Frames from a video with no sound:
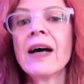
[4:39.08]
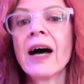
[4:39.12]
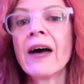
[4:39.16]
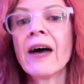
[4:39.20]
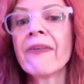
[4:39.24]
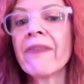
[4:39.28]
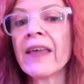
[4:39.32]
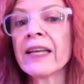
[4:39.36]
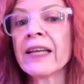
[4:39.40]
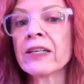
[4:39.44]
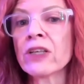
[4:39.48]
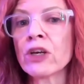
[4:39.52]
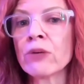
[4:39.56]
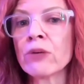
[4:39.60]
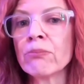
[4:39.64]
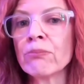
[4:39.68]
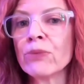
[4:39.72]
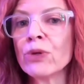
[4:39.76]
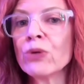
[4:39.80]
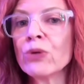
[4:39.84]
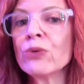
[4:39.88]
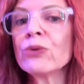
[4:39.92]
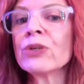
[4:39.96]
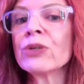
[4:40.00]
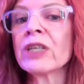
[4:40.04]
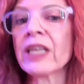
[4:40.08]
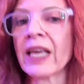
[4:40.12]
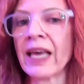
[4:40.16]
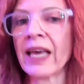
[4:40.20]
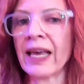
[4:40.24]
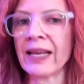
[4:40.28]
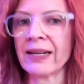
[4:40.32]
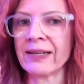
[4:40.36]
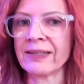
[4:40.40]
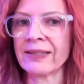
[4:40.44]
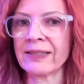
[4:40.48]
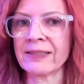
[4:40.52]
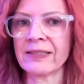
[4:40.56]
and then
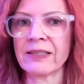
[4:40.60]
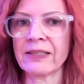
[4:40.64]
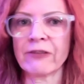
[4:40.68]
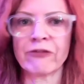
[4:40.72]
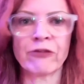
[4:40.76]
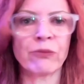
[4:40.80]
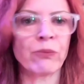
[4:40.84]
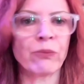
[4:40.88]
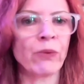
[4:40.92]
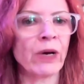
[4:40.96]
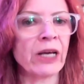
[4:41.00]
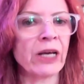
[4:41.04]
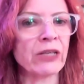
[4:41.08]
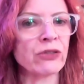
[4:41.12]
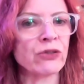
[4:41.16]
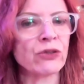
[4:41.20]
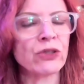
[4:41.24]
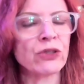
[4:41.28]
communicate it in different ways.